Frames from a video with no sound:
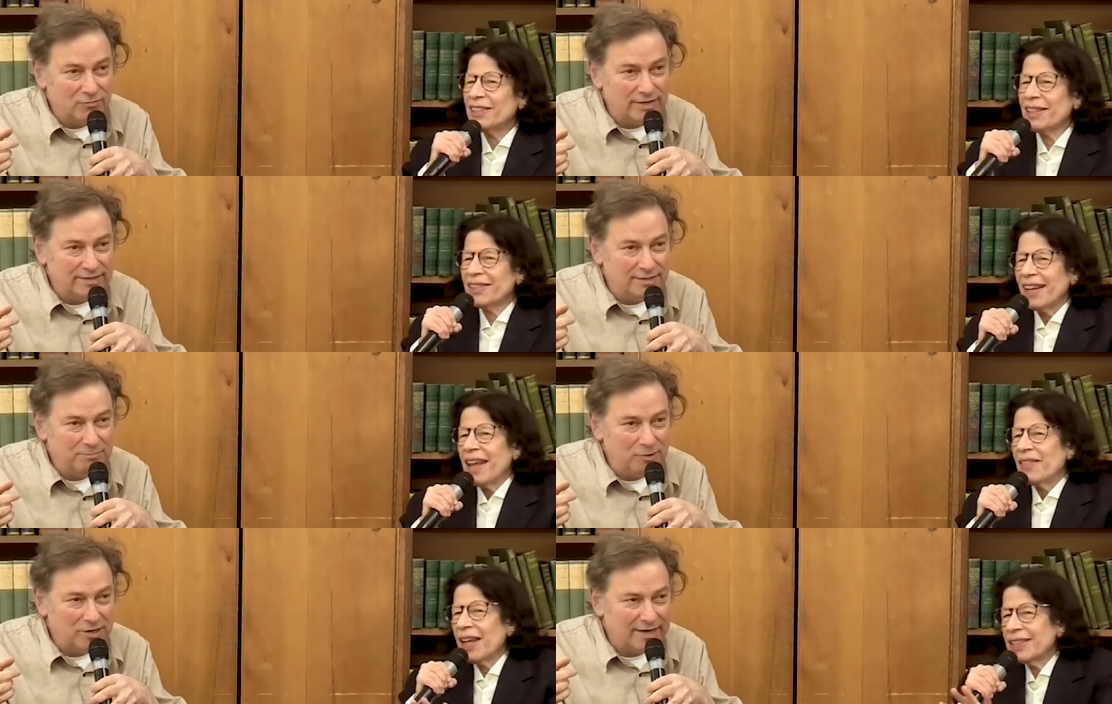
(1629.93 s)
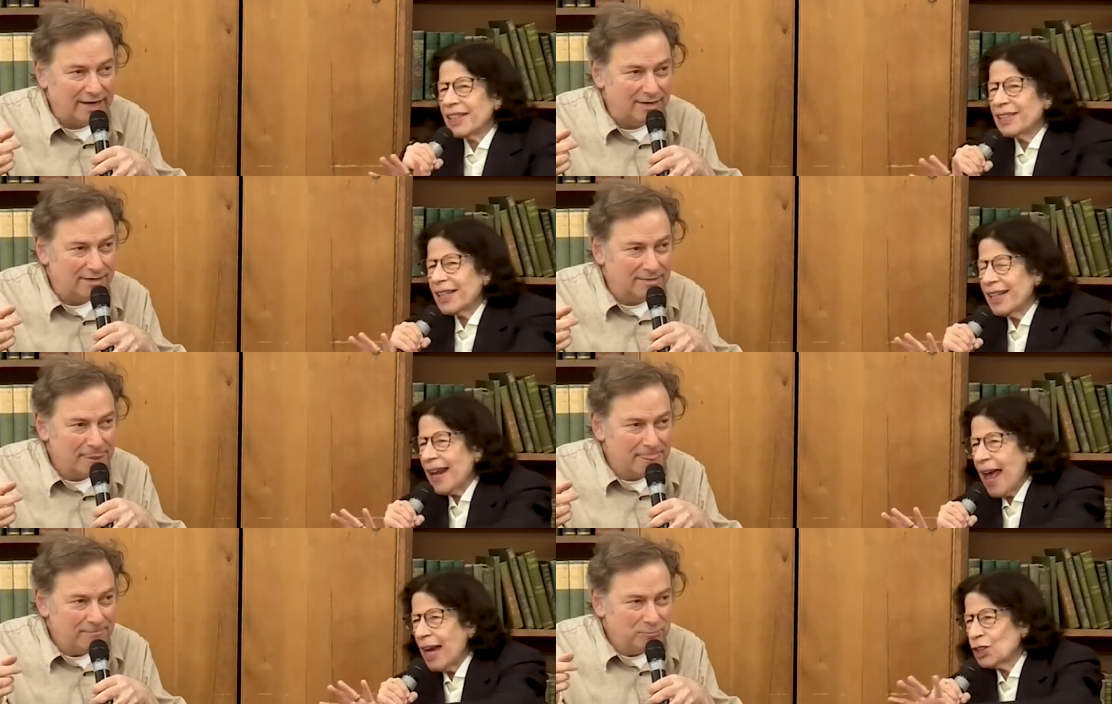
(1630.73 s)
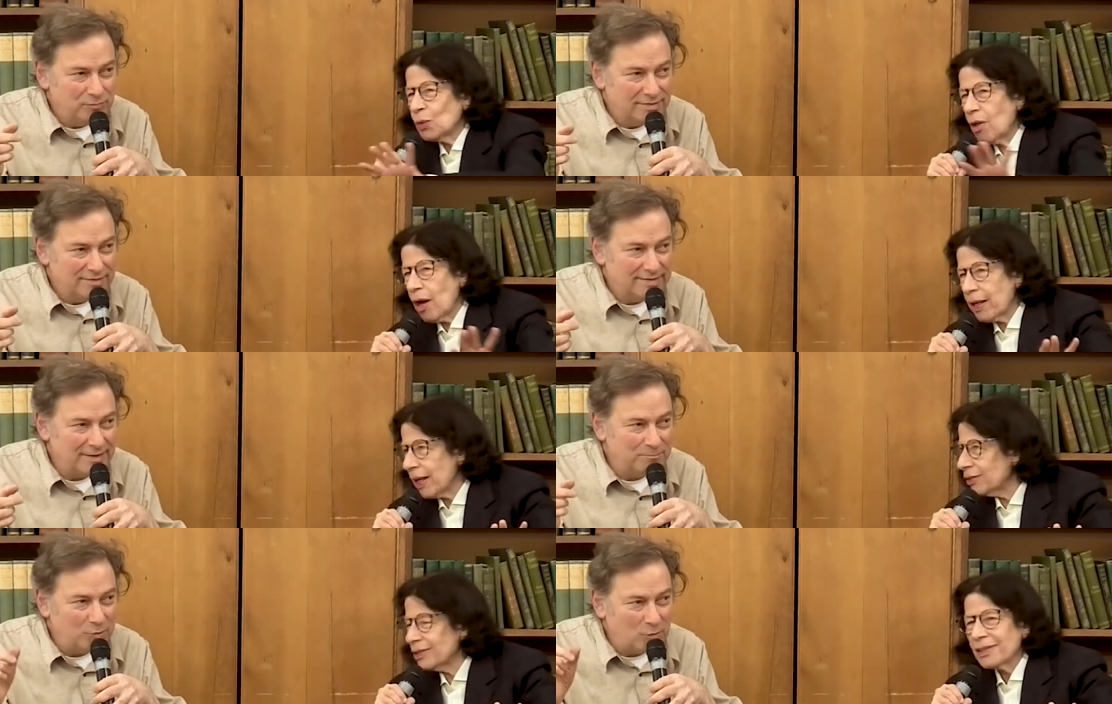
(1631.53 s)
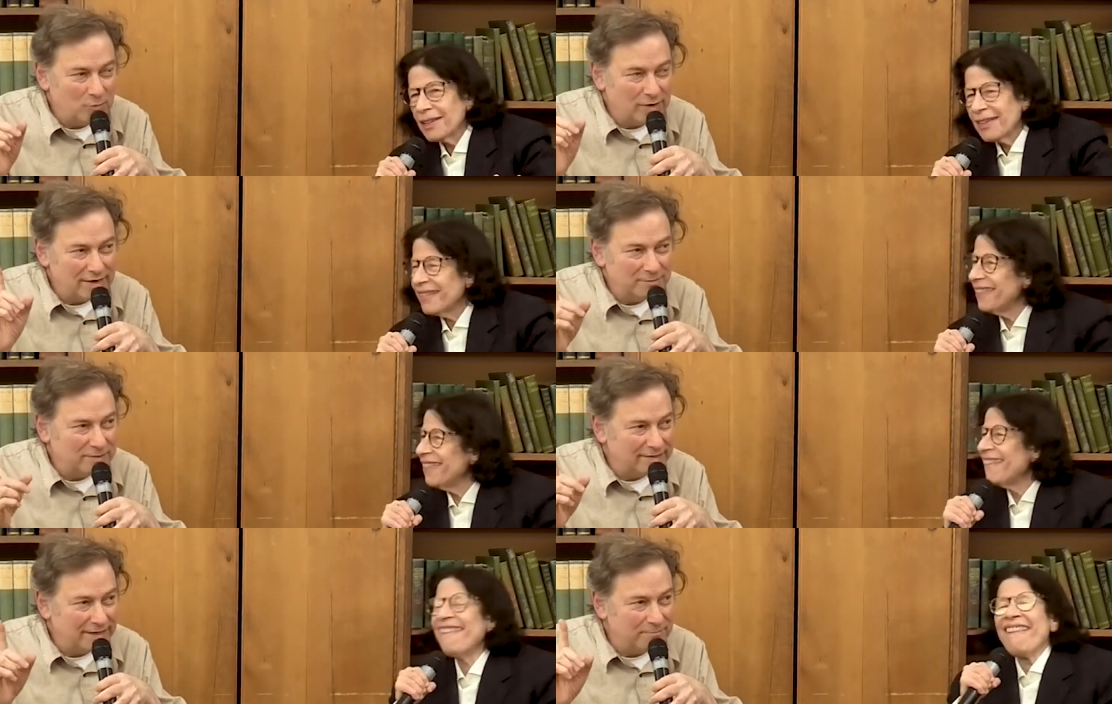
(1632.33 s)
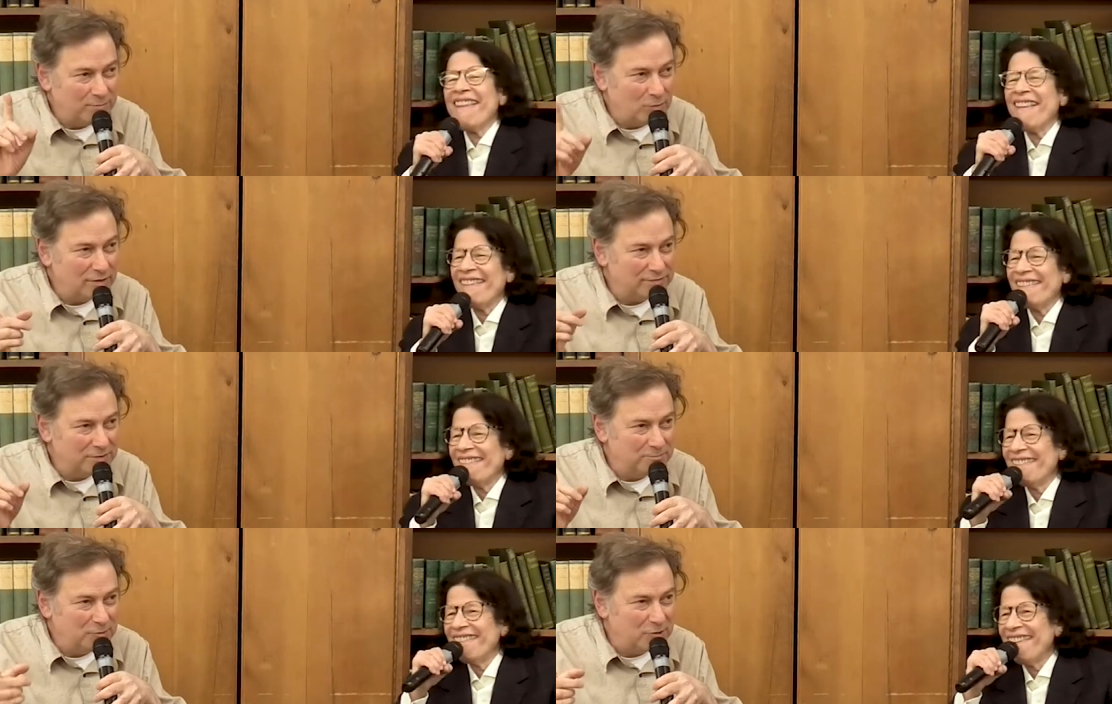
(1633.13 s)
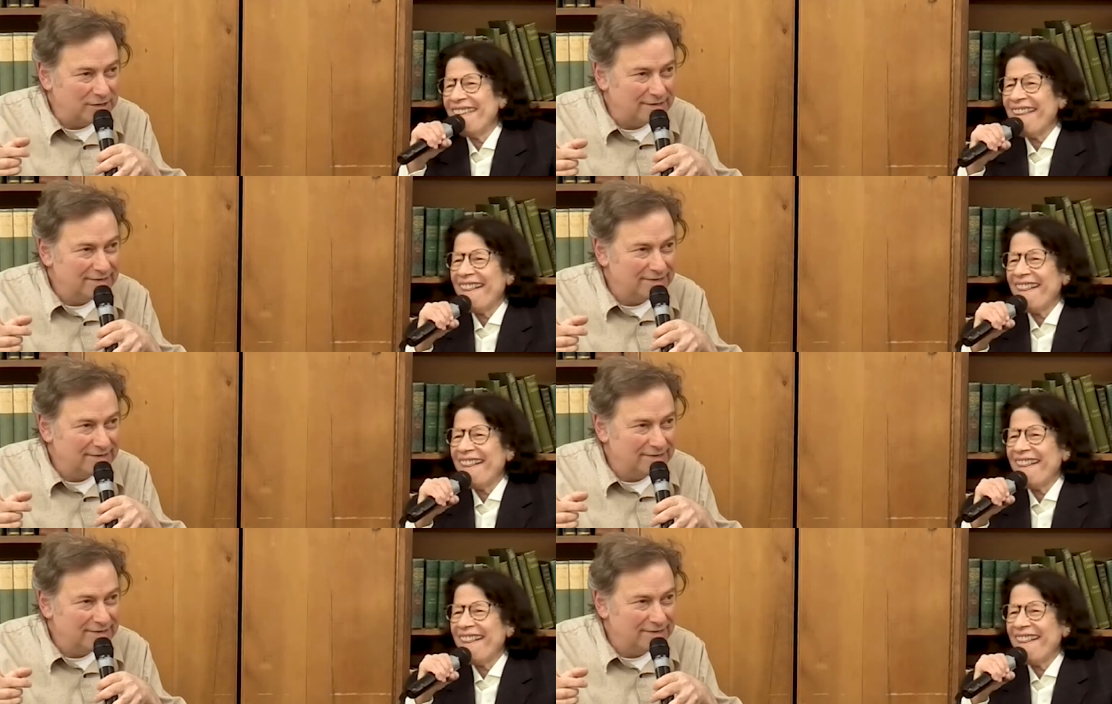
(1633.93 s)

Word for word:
Speaker 1: this read is, the book this yet. This is an actual audience. They bought. Wait a minute. They bought the book.